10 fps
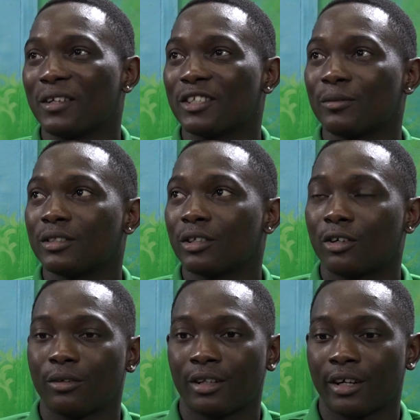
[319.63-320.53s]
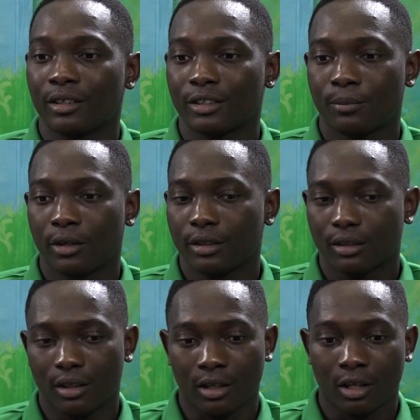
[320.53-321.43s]
He's able to spot
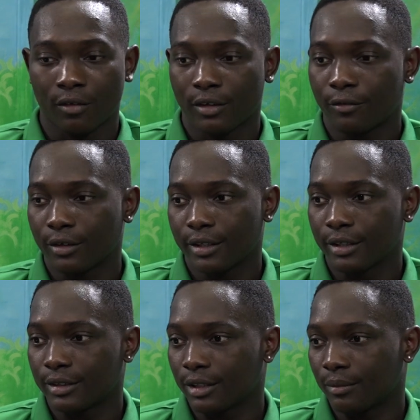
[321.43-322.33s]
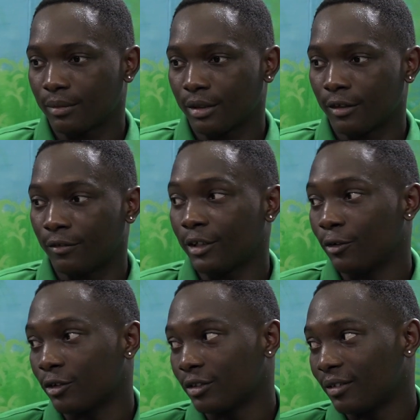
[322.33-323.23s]
a lot of different things in the
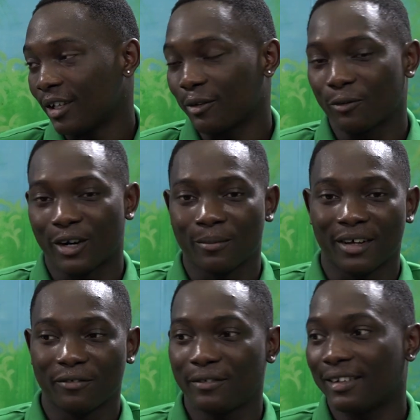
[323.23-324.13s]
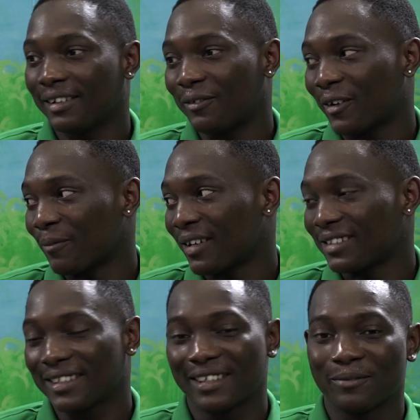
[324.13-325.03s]
videos, like what I'm not feeling, what I'm not
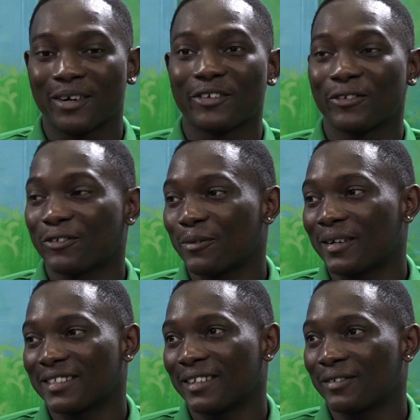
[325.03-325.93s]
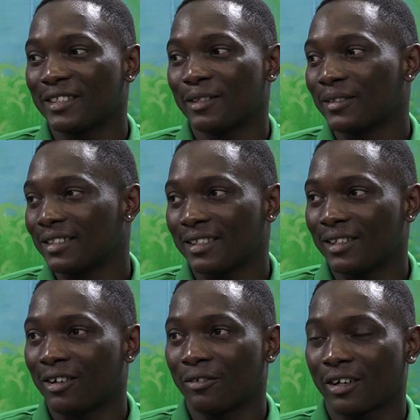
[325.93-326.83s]
seeing in my throat for myself. He's able to see
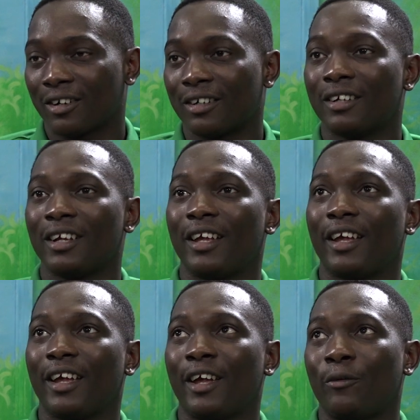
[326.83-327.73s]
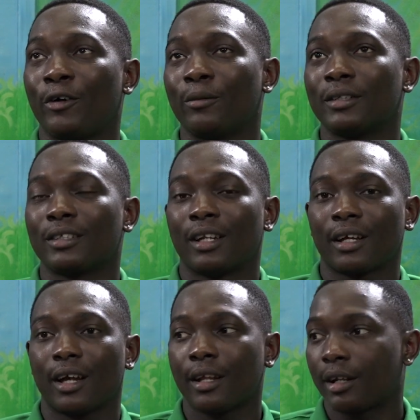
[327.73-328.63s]
it on record. And we're able to
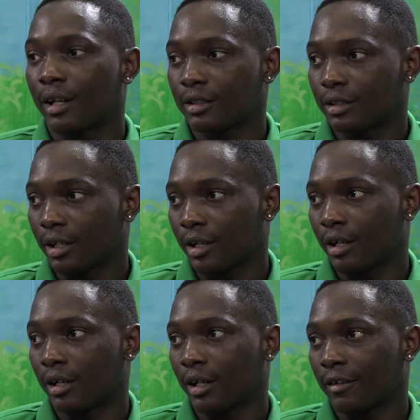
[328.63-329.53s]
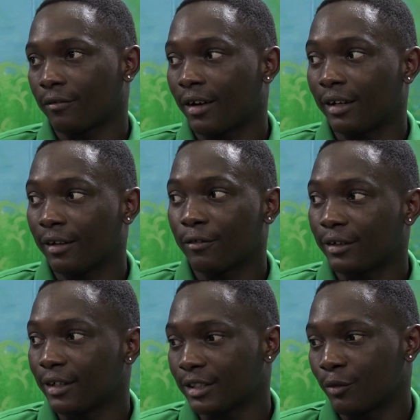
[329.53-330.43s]
like analyze it together and like find
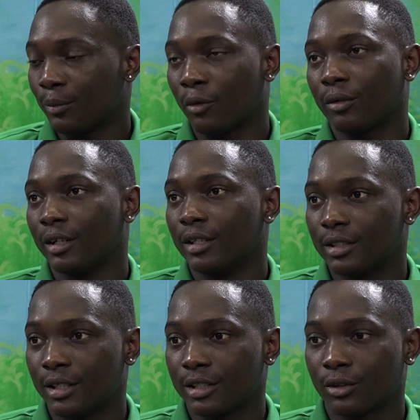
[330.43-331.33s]
different things that we both didn't see.